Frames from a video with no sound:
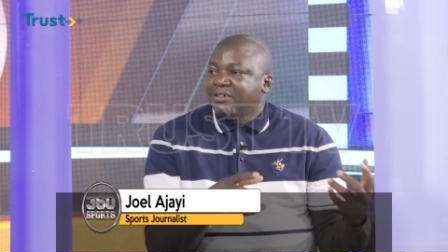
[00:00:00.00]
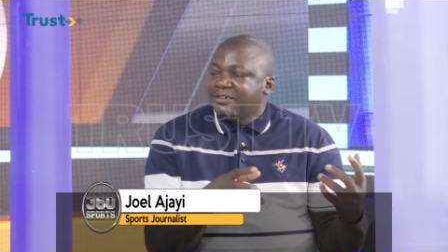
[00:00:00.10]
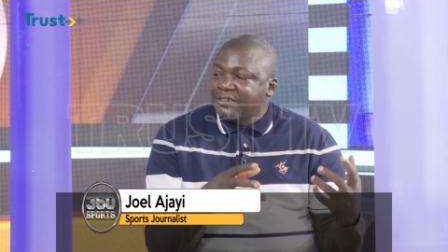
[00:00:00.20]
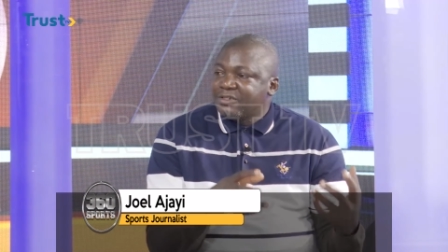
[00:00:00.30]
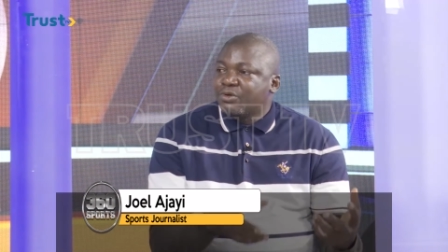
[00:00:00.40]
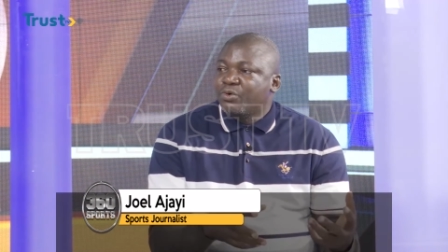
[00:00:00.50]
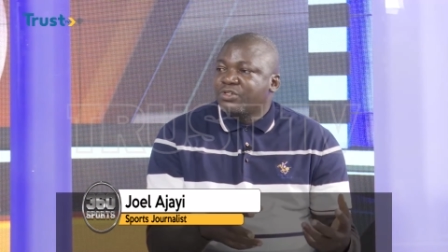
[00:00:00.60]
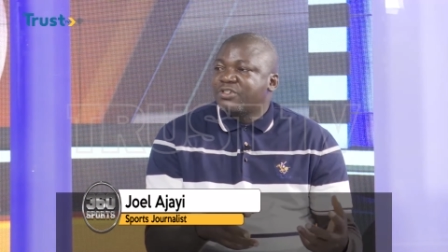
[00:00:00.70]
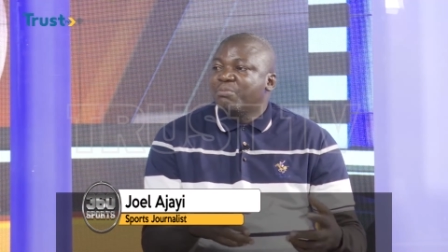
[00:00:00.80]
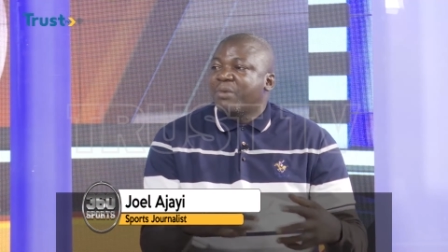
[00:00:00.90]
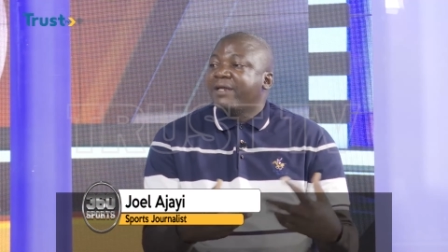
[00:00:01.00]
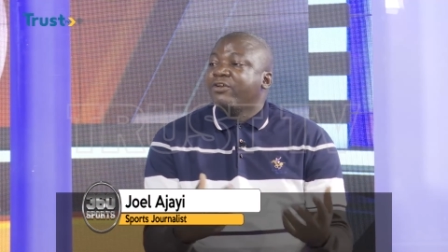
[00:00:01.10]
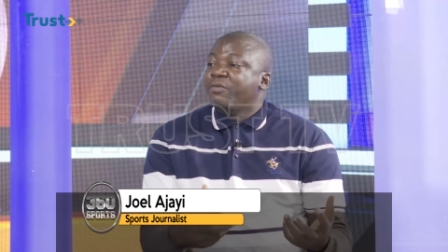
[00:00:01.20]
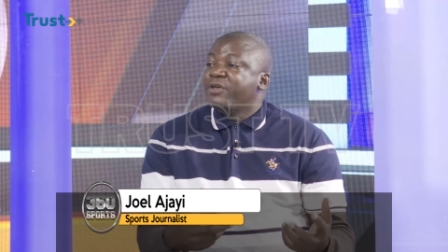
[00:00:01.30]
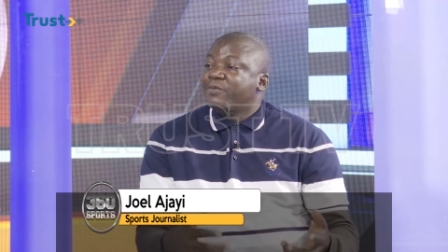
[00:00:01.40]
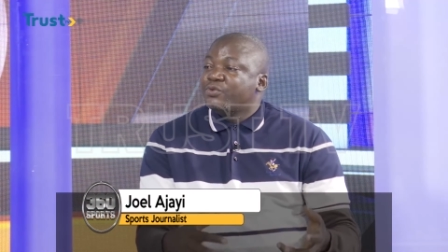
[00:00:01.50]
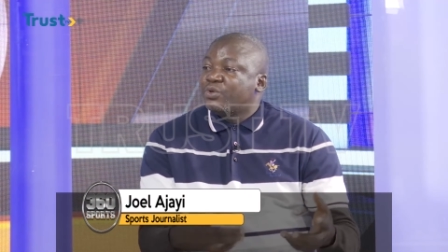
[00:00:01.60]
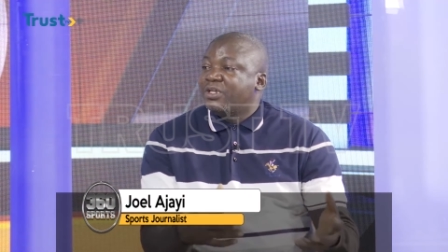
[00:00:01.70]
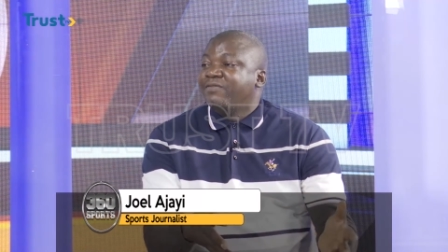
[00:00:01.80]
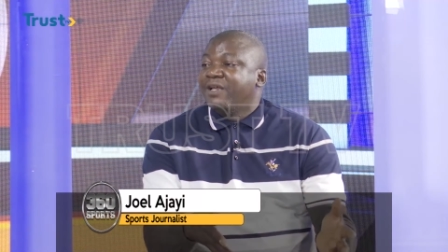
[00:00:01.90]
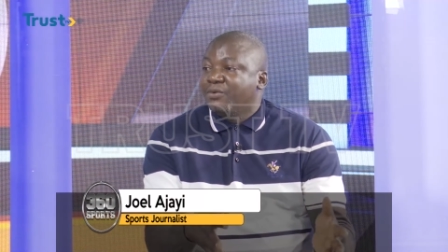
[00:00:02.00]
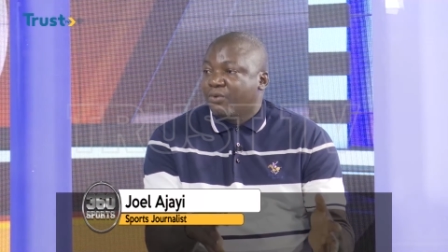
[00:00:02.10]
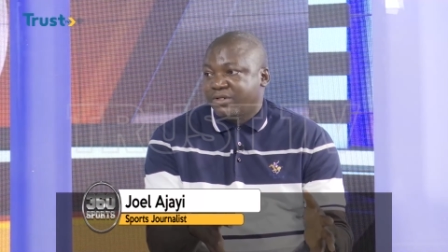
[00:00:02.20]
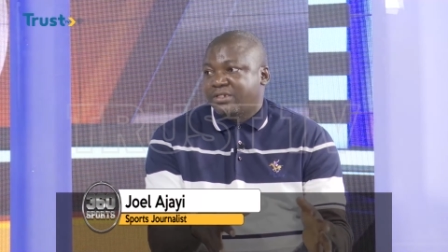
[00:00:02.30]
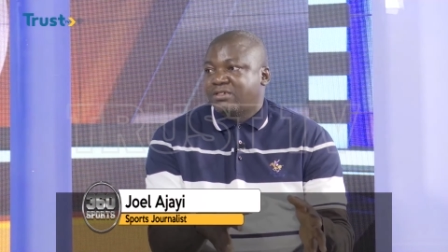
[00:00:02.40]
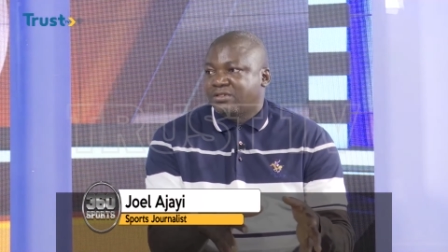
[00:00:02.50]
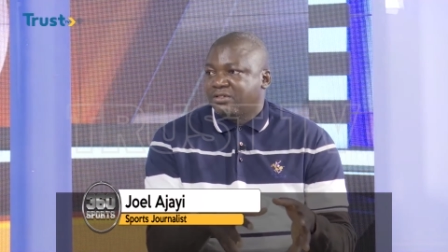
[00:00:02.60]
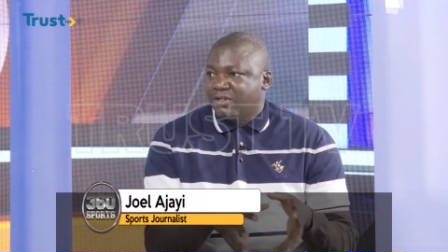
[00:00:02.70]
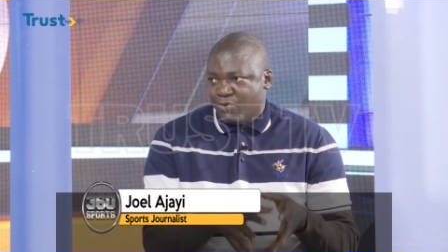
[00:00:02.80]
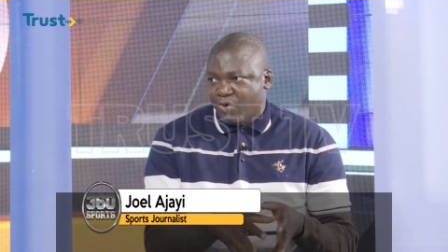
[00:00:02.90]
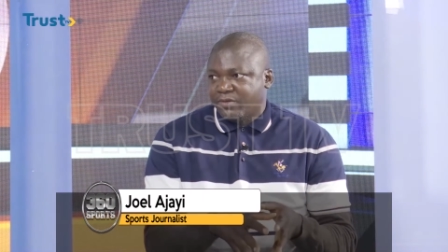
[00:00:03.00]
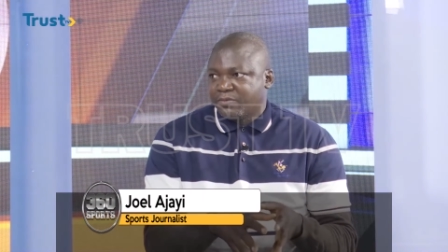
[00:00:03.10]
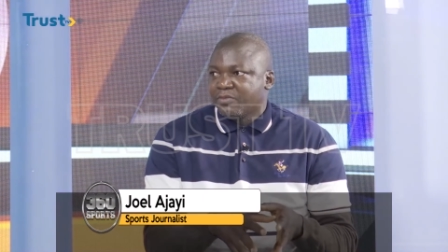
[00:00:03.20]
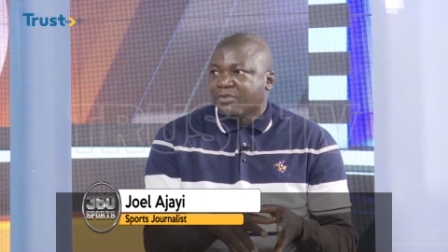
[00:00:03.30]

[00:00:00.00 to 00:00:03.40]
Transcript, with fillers: this coach might not be able to give them what they want